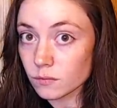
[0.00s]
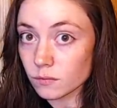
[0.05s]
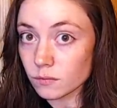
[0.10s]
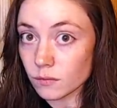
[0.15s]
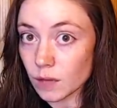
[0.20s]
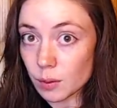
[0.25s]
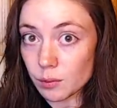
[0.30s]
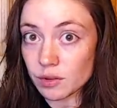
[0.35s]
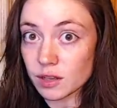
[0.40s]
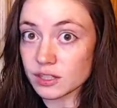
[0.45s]

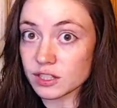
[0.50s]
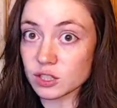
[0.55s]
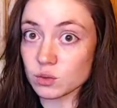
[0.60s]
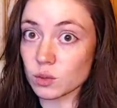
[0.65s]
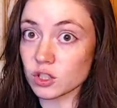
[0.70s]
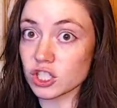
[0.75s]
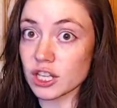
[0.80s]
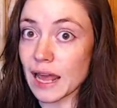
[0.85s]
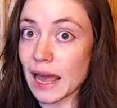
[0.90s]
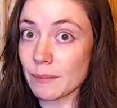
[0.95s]
Maybe this is what
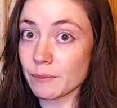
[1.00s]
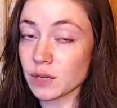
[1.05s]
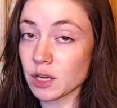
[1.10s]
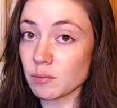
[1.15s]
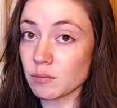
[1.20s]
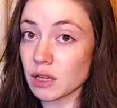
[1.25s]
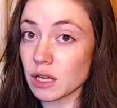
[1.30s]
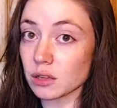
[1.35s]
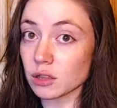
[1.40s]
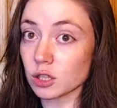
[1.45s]
should happen to
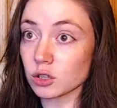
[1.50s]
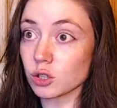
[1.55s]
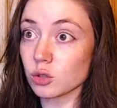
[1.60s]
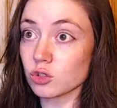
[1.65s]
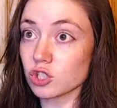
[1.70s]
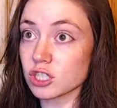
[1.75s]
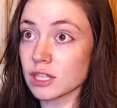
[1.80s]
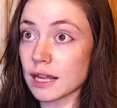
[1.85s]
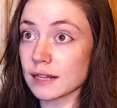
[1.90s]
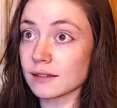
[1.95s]
me and
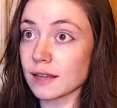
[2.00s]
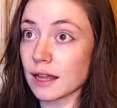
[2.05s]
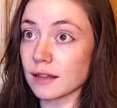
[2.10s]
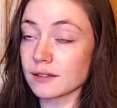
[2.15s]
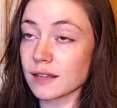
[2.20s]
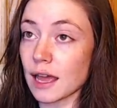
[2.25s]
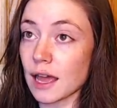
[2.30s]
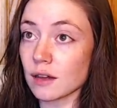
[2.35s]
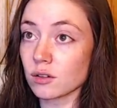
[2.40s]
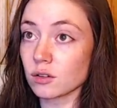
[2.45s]
Lelouch, dot, dot,
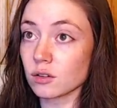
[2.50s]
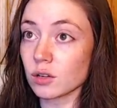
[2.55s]
dot.